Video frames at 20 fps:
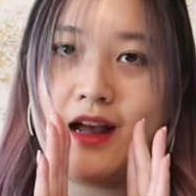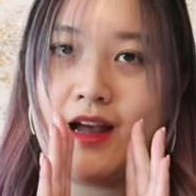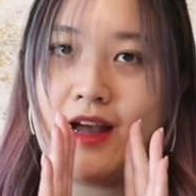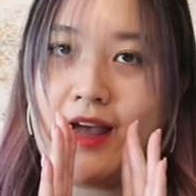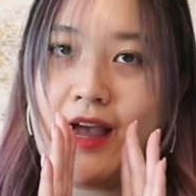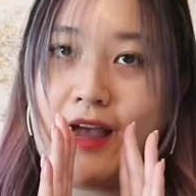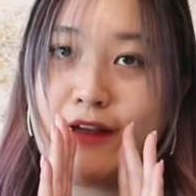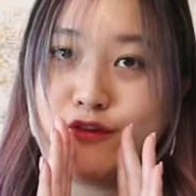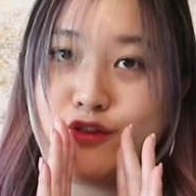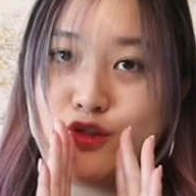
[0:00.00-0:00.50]
I
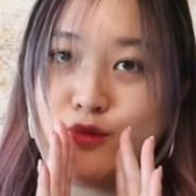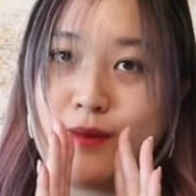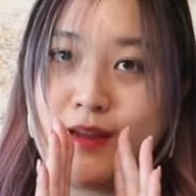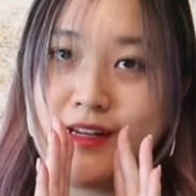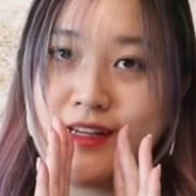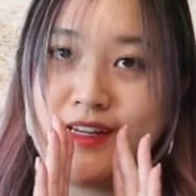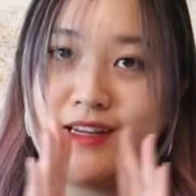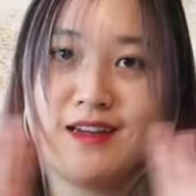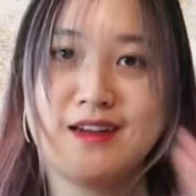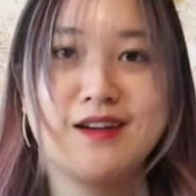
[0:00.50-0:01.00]
have too
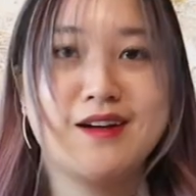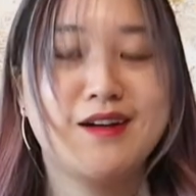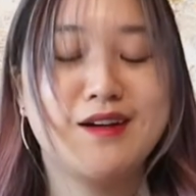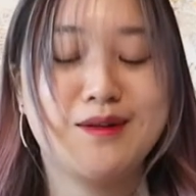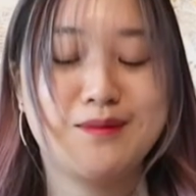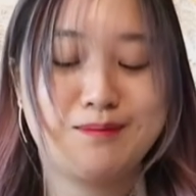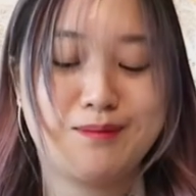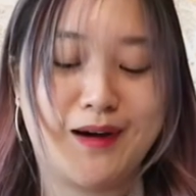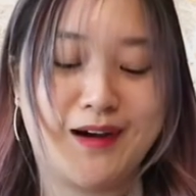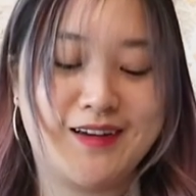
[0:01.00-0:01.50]
many,
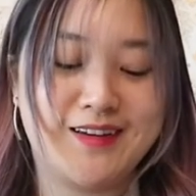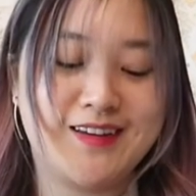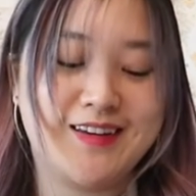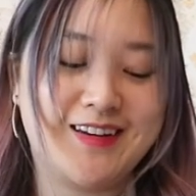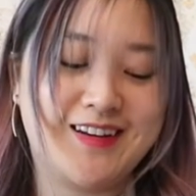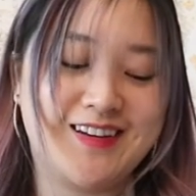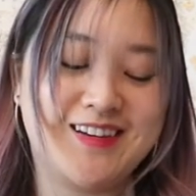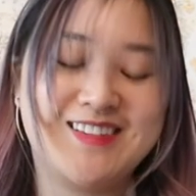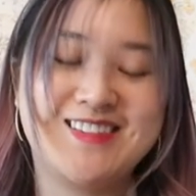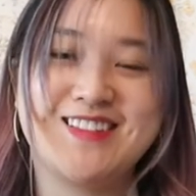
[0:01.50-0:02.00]
but it
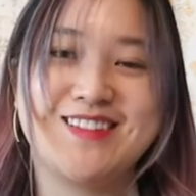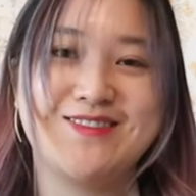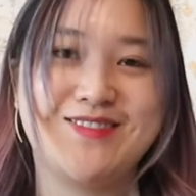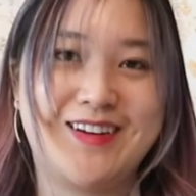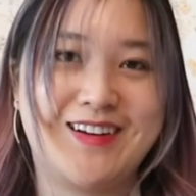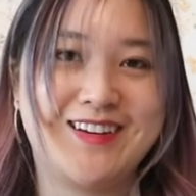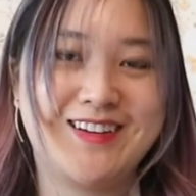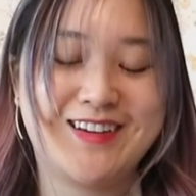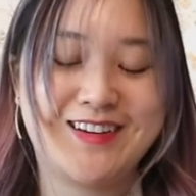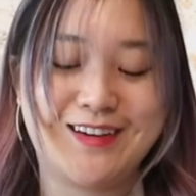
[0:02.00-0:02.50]
is
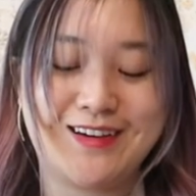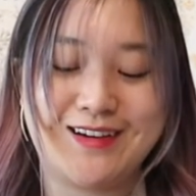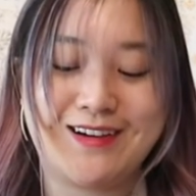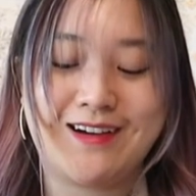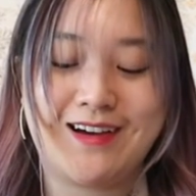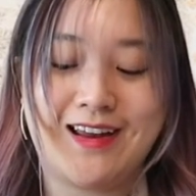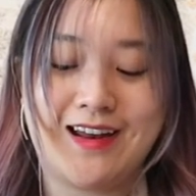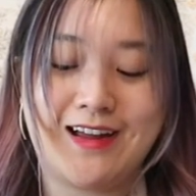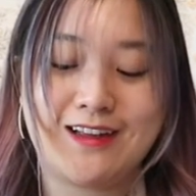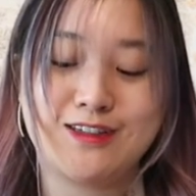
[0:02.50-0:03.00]
very cute,
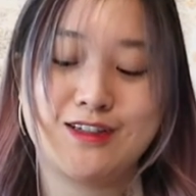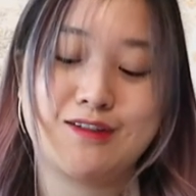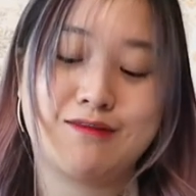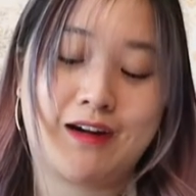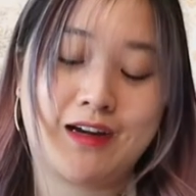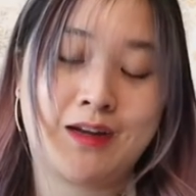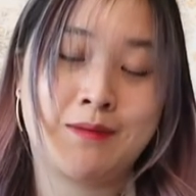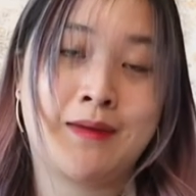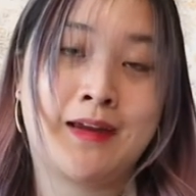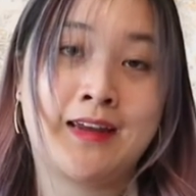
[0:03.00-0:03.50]
and I do
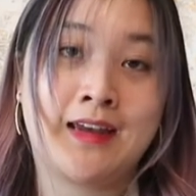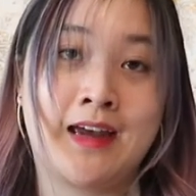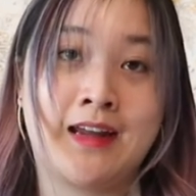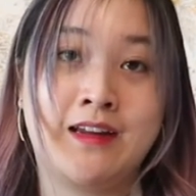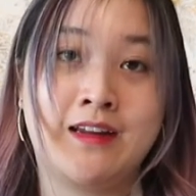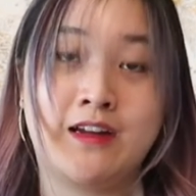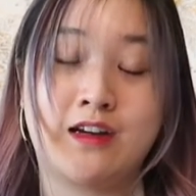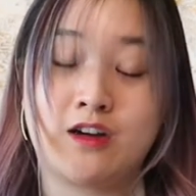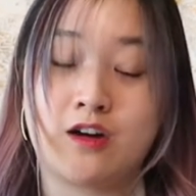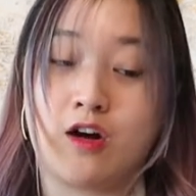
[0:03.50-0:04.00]
recommend
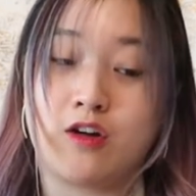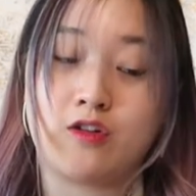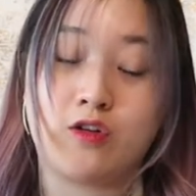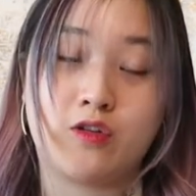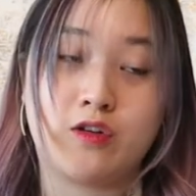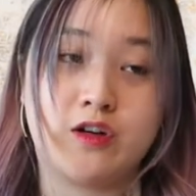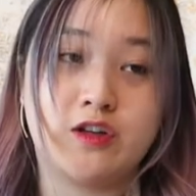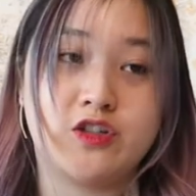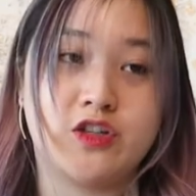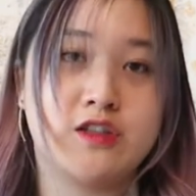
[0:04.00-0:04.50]
getting a card
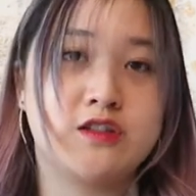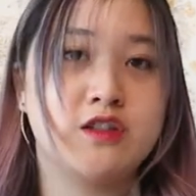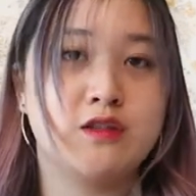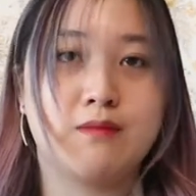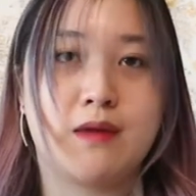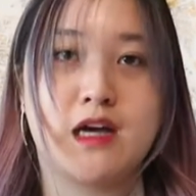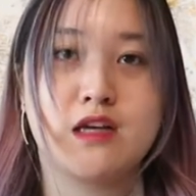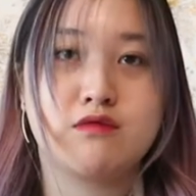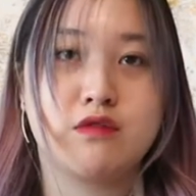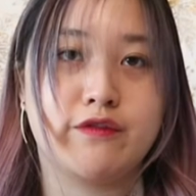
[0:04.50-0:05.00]
holder just to
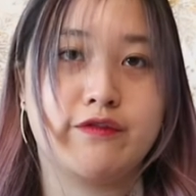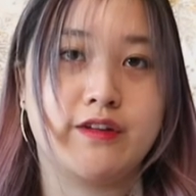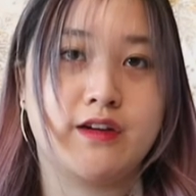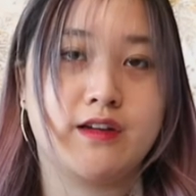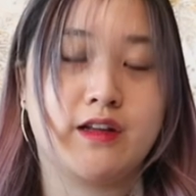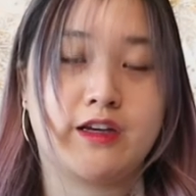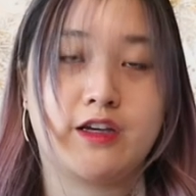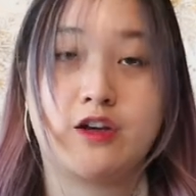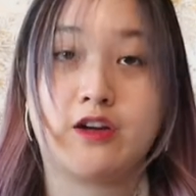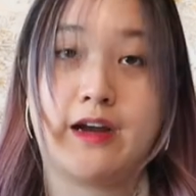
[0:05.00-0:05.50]
match with
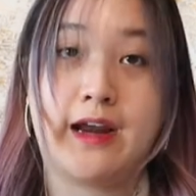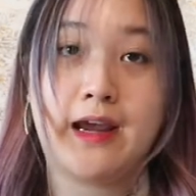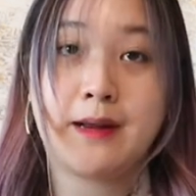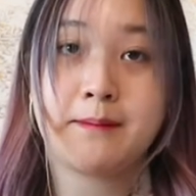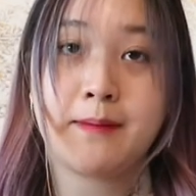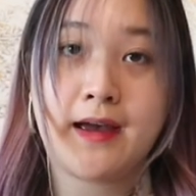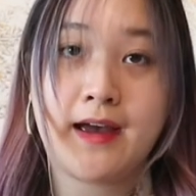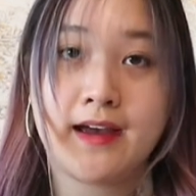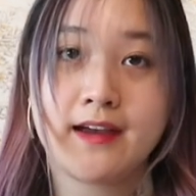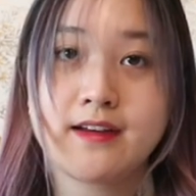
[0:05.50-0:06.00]
your
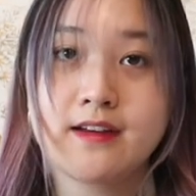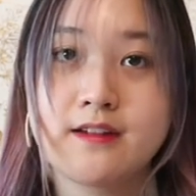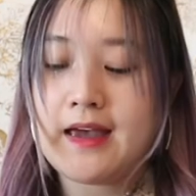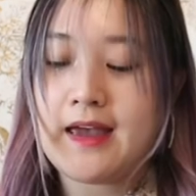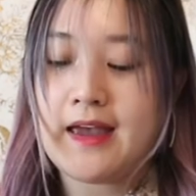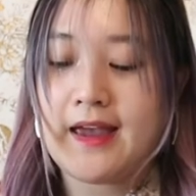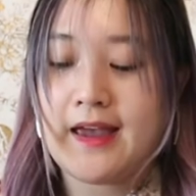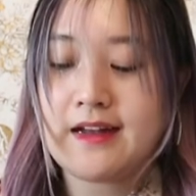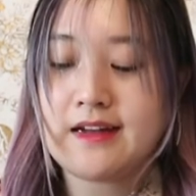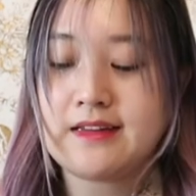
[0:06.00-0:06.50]
handbag.
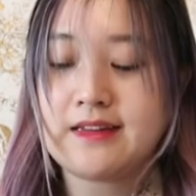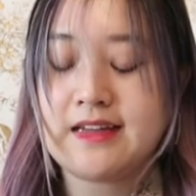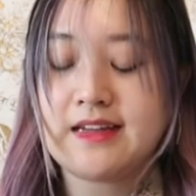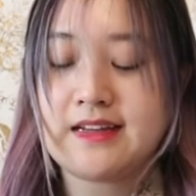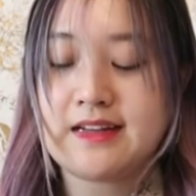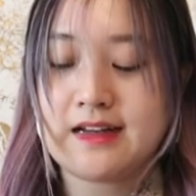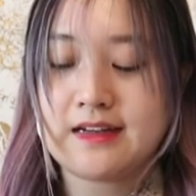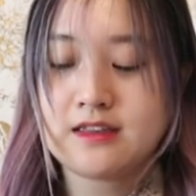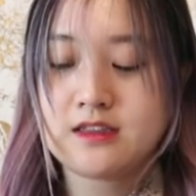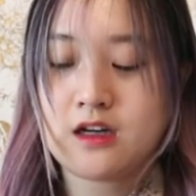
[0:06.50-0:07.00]
And the
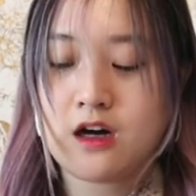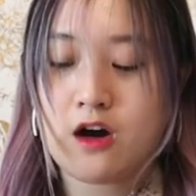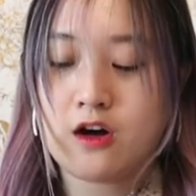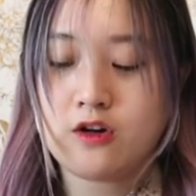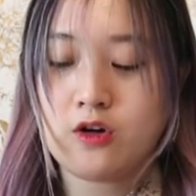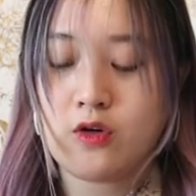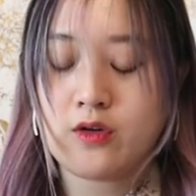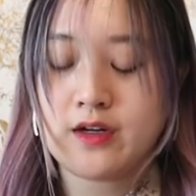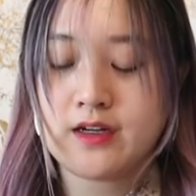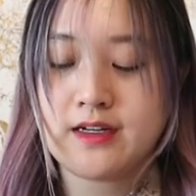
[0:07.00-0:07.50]
next card
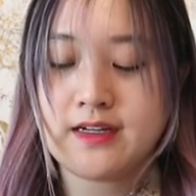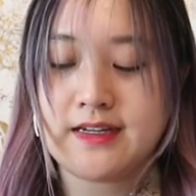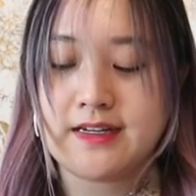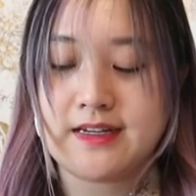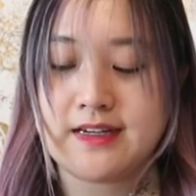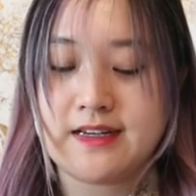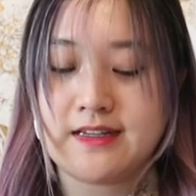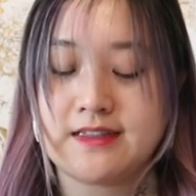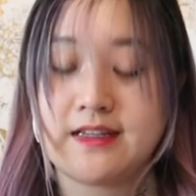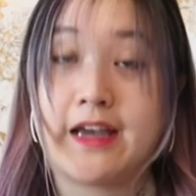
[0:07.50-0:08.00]
holder
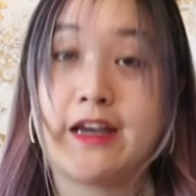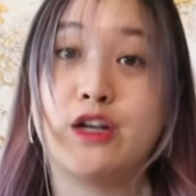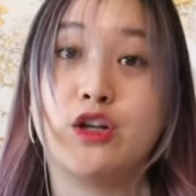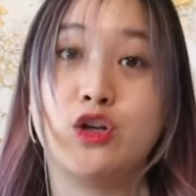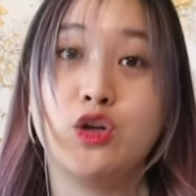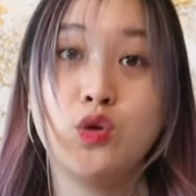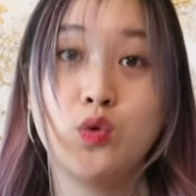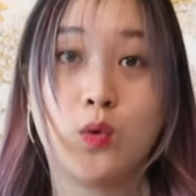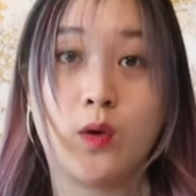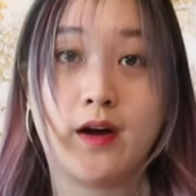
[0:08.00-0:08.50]
is a
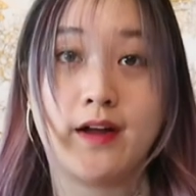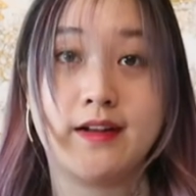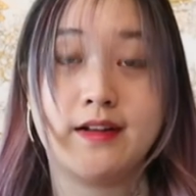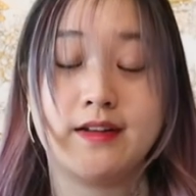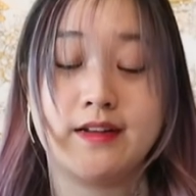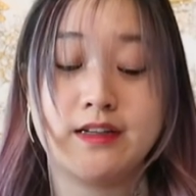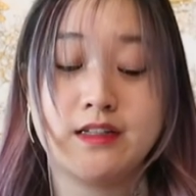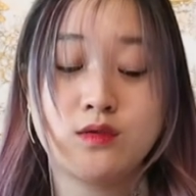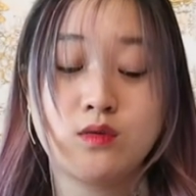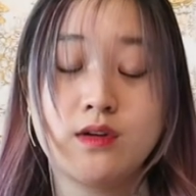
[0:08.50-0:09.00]
new one.
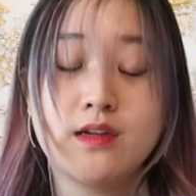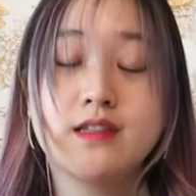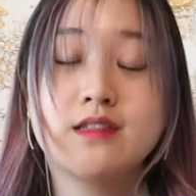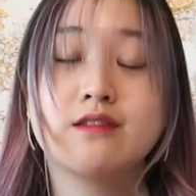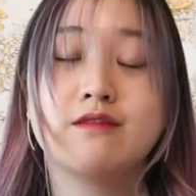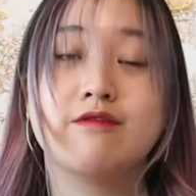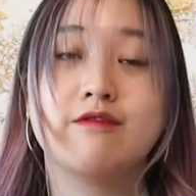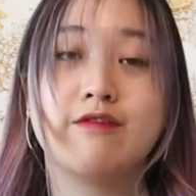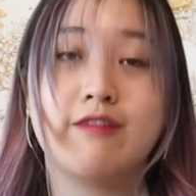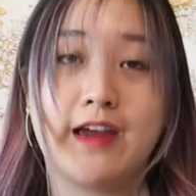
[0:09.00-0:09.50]
This one is
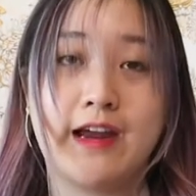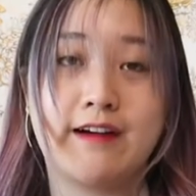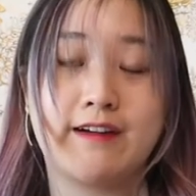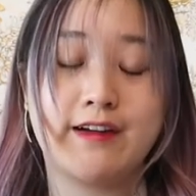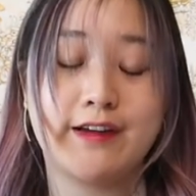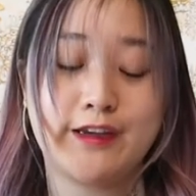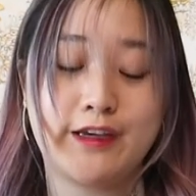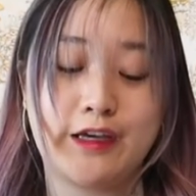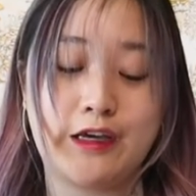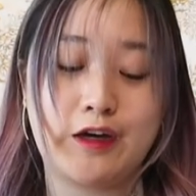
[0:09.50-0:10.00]
very
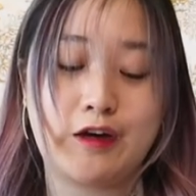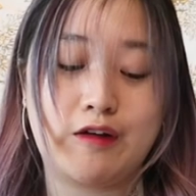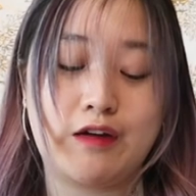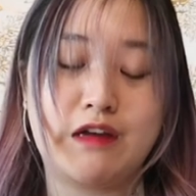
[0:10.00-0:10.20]
cute.